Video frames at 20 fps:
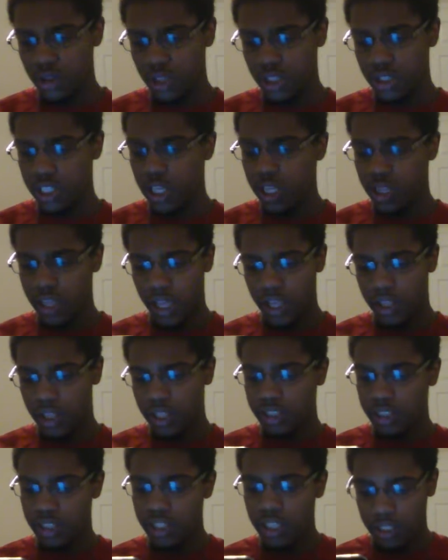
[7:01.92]
Let's get that.
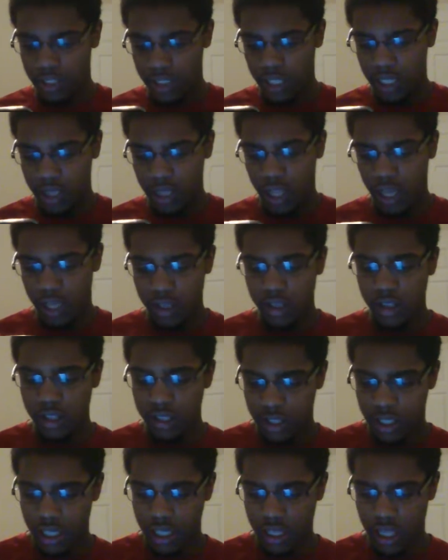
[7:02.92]
Let's get
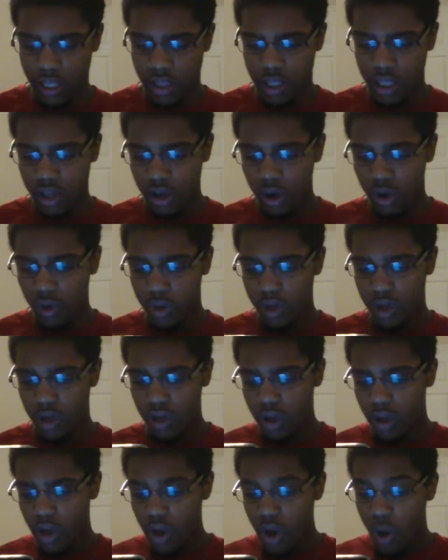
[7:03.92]
that thing going.
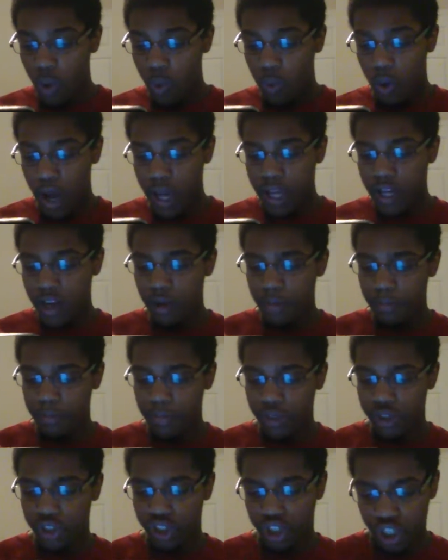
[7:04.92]
Wind Up
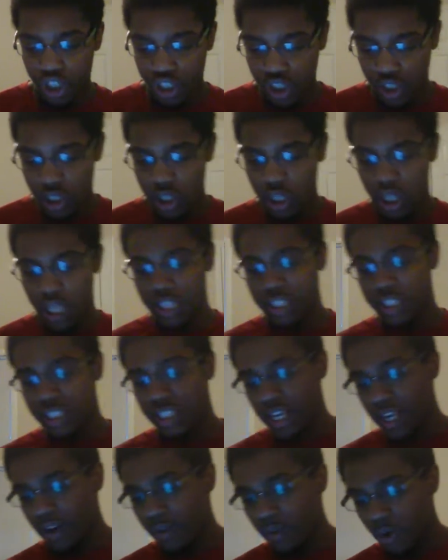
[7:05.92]
Magician is
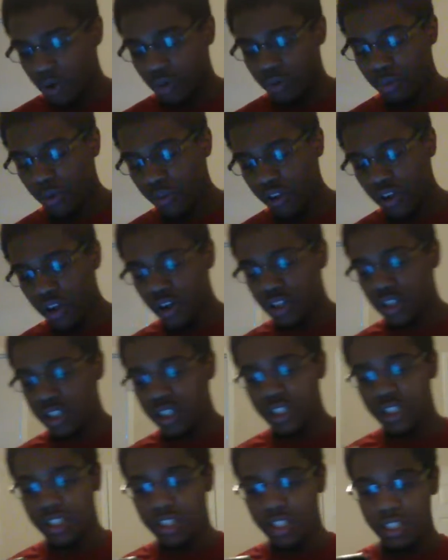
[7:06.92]
well. Moving on
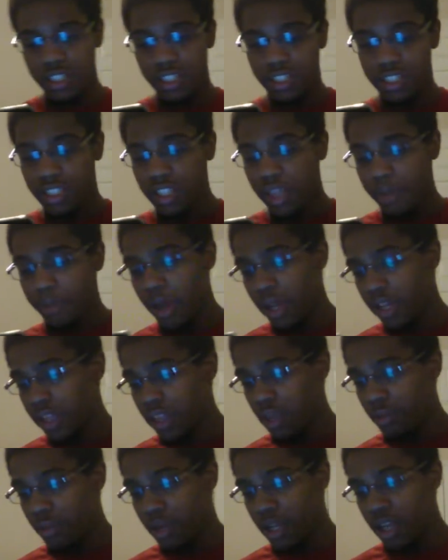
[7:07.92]
to the
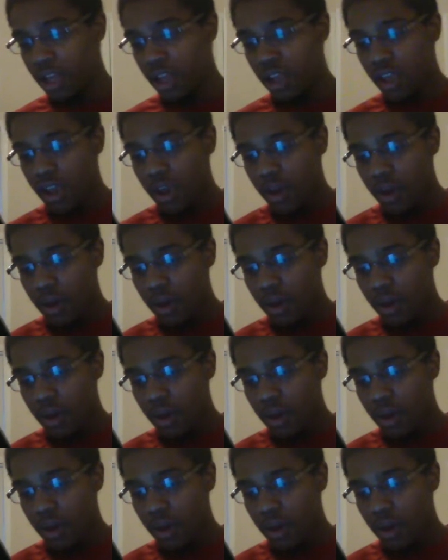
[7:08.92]
semi-limited.